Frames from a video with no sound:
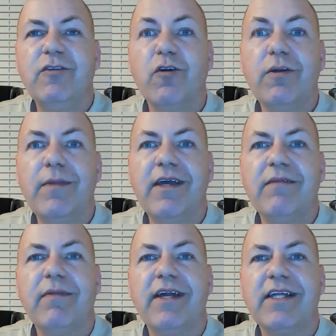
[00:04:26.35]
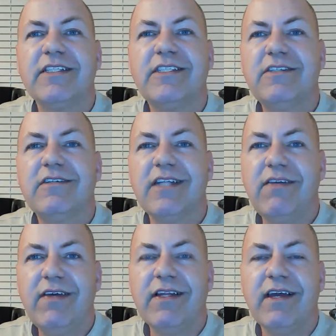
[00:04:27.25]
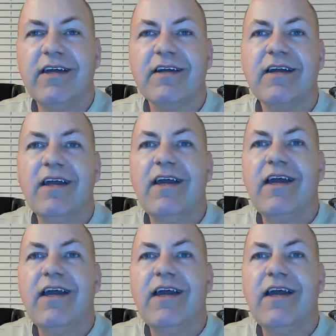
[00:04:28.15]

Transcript: dormant, but it can still live in there.